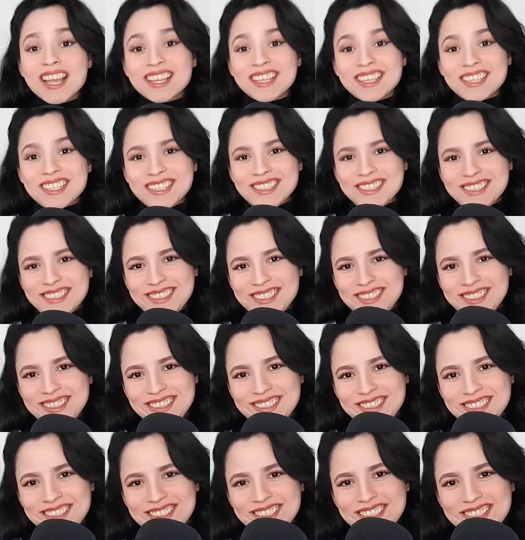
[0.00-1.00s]

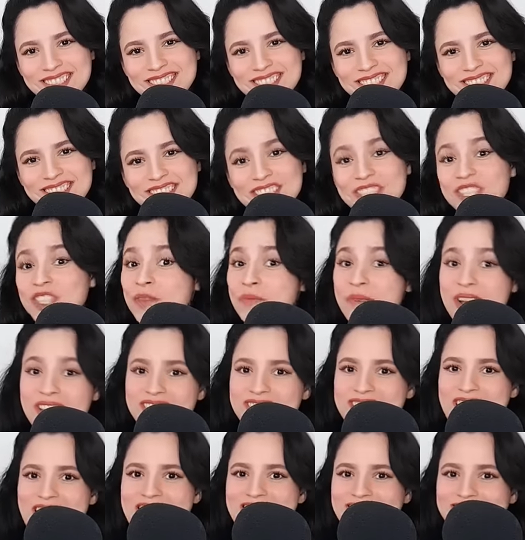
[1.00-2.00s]
to my
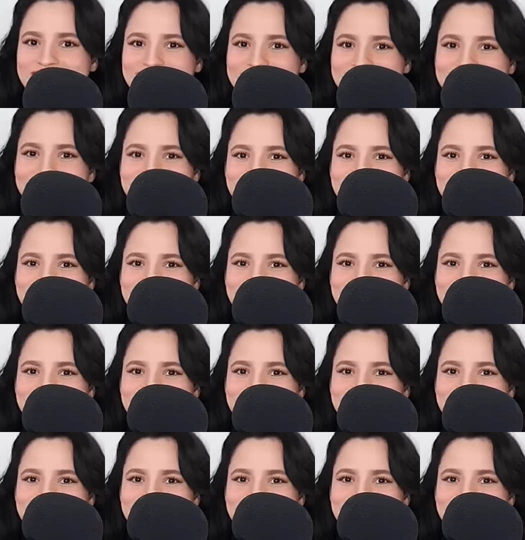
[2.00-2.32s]
channel.